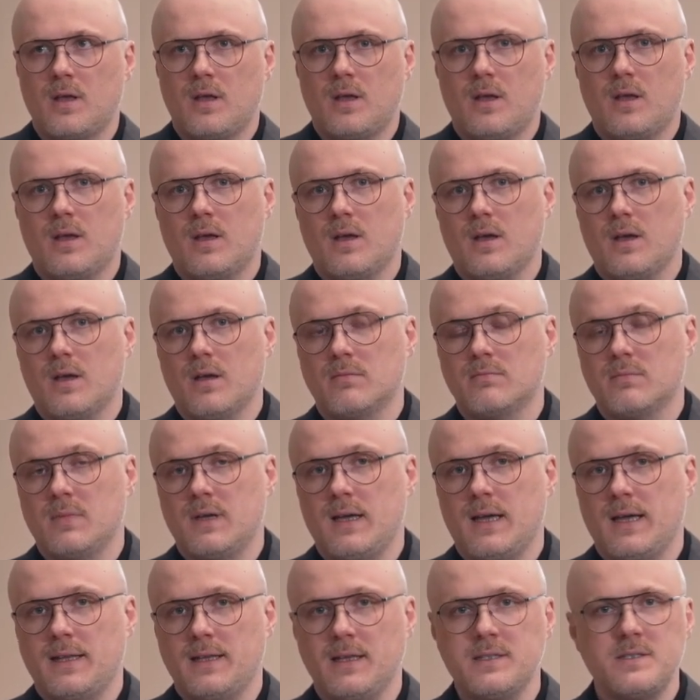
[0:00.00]
And
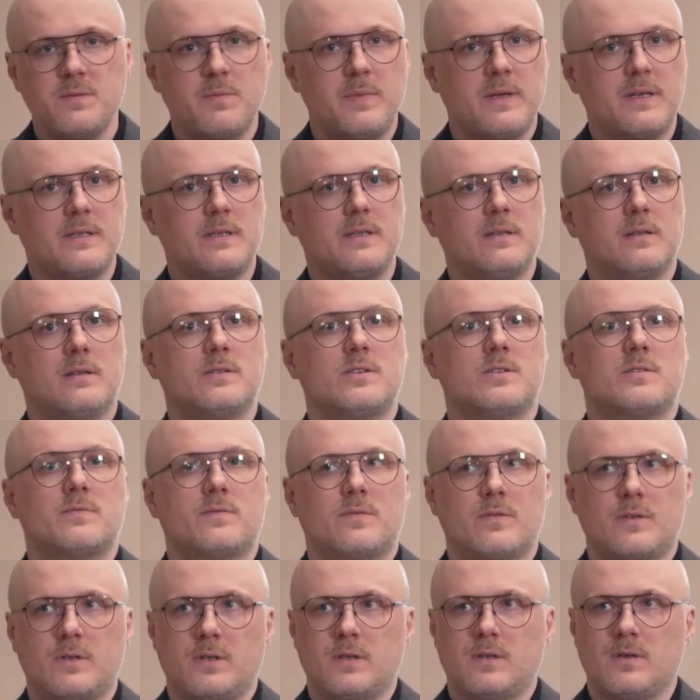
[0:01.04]
that's a big deal just
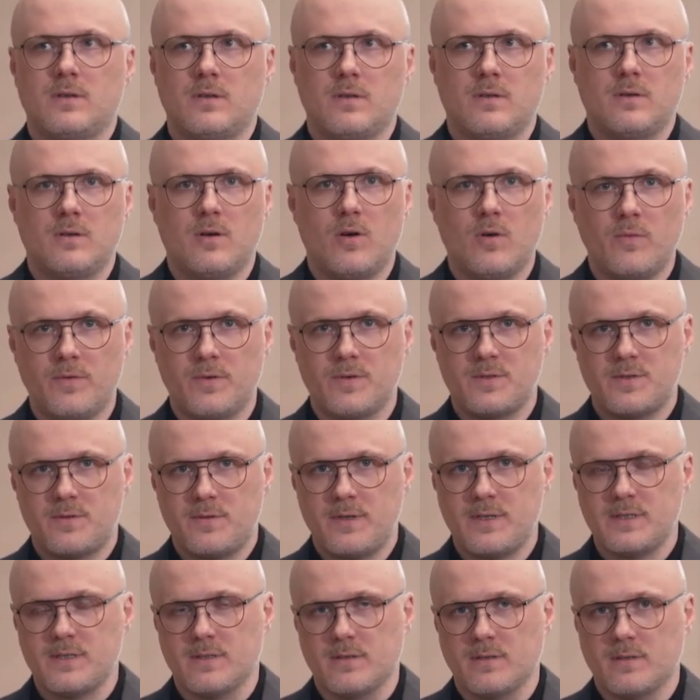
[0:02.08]
for the obvious
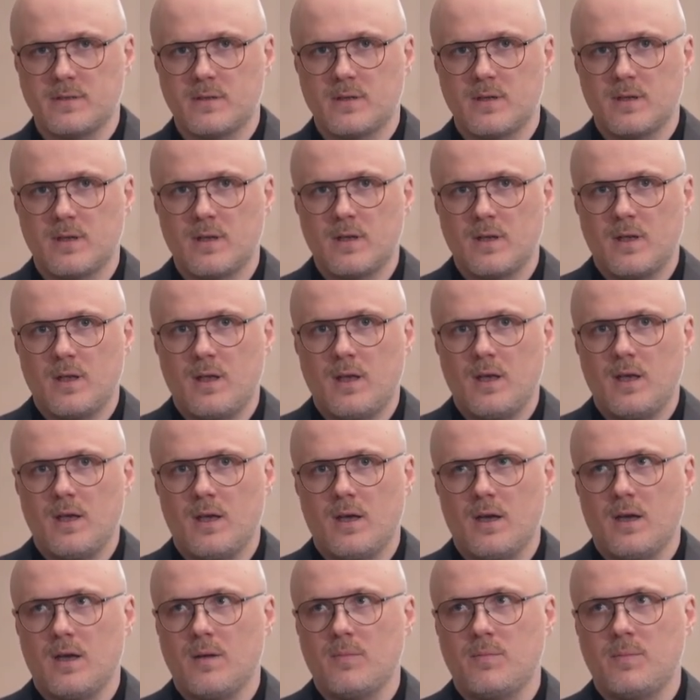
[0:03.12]
reason.
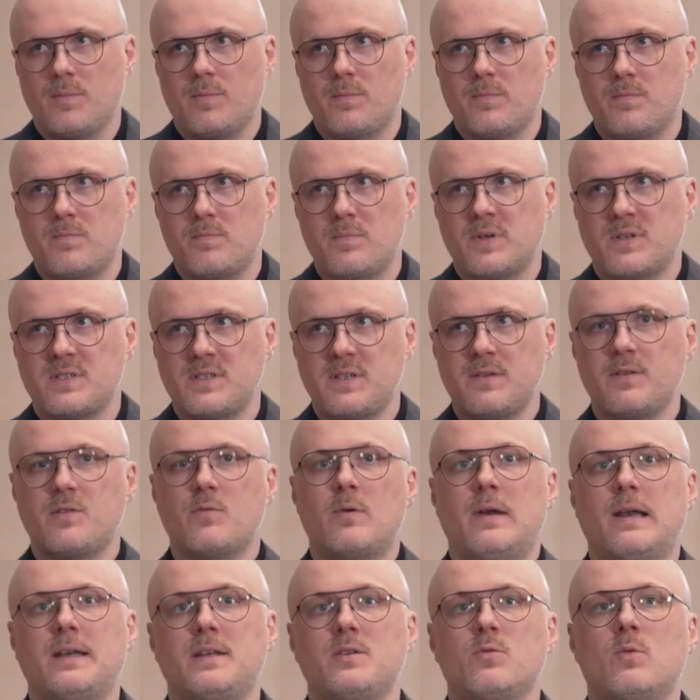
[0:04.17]
Perceived
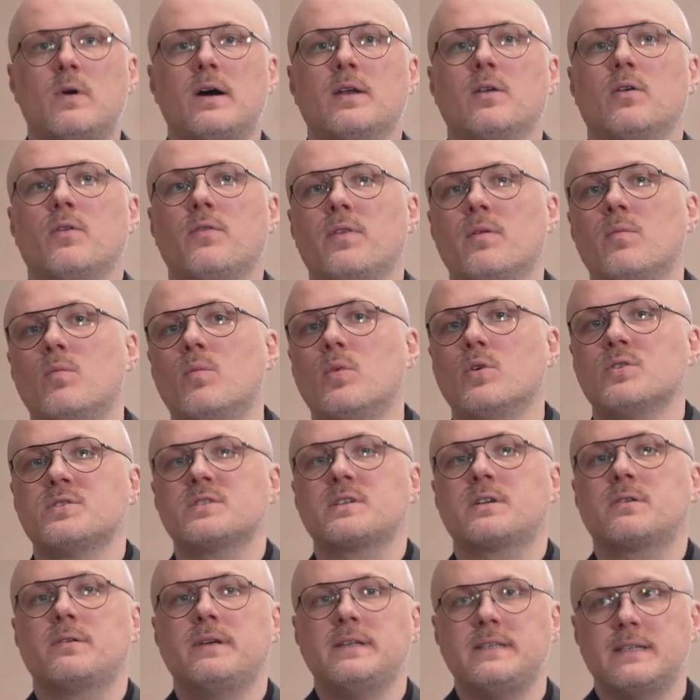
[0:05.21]
quality is one of the
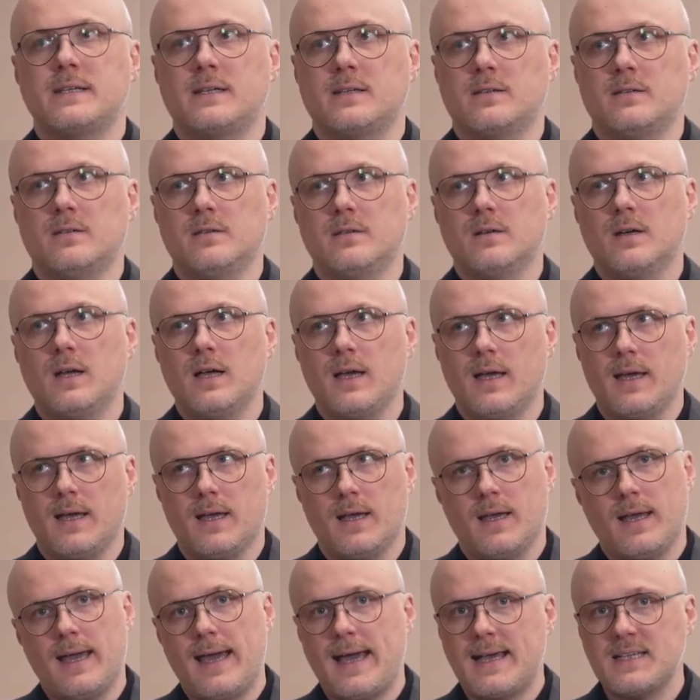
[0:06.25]
most critical
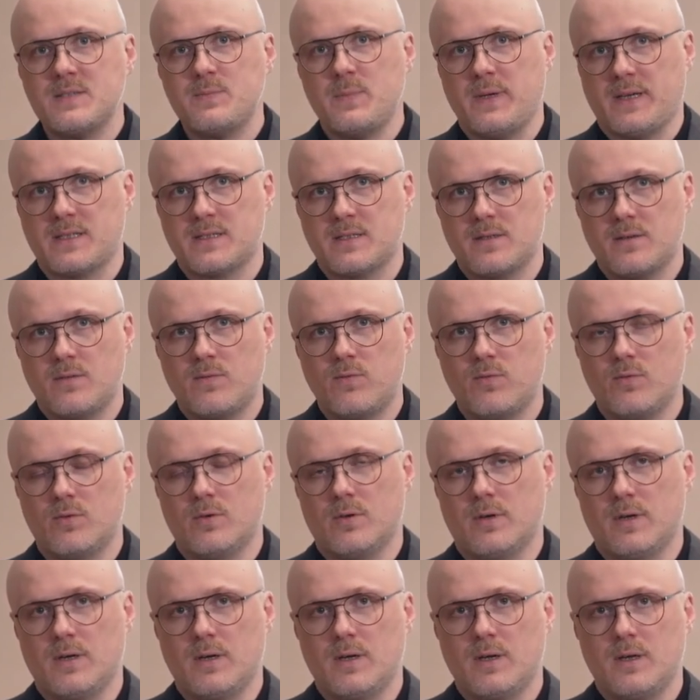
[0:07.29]
aspects
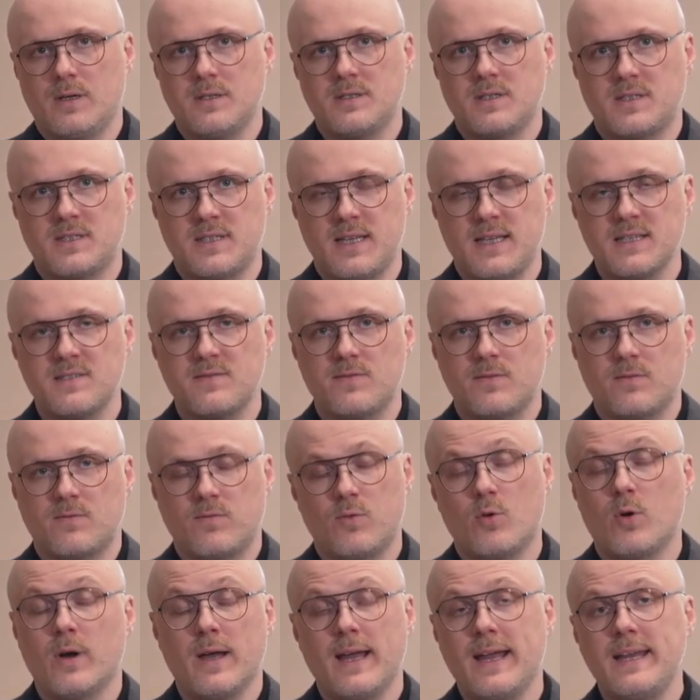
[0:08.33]
for
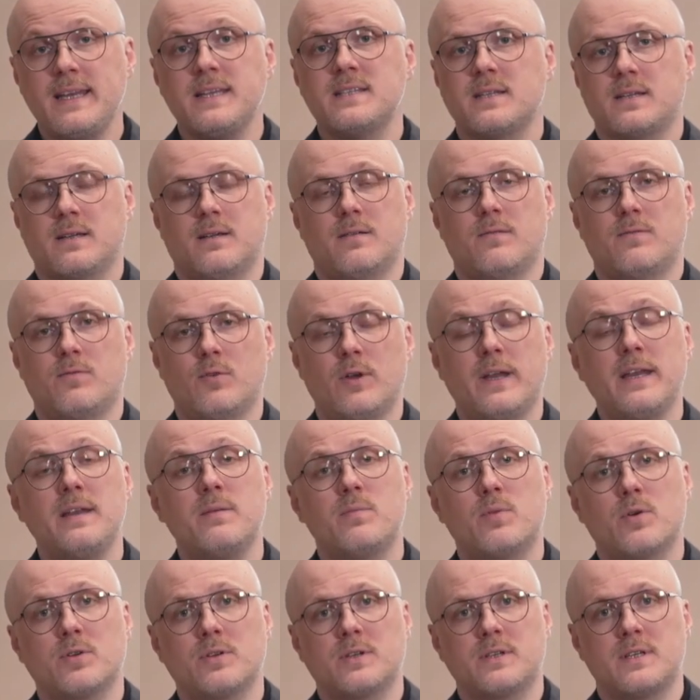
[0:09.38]
any
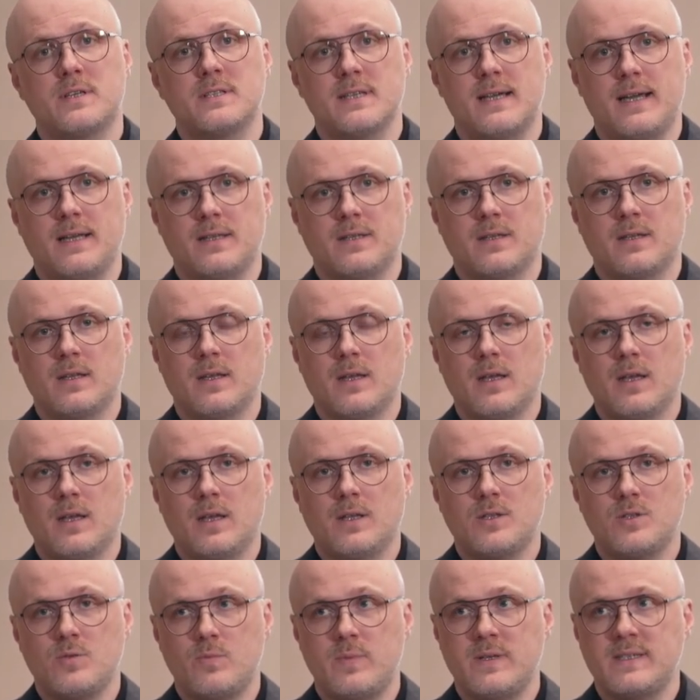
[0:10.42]
product design
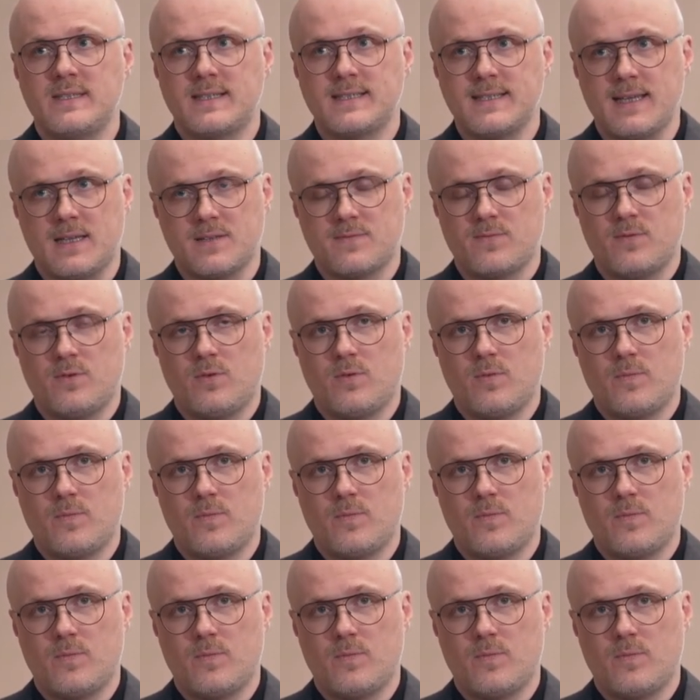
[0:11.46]
to be successful.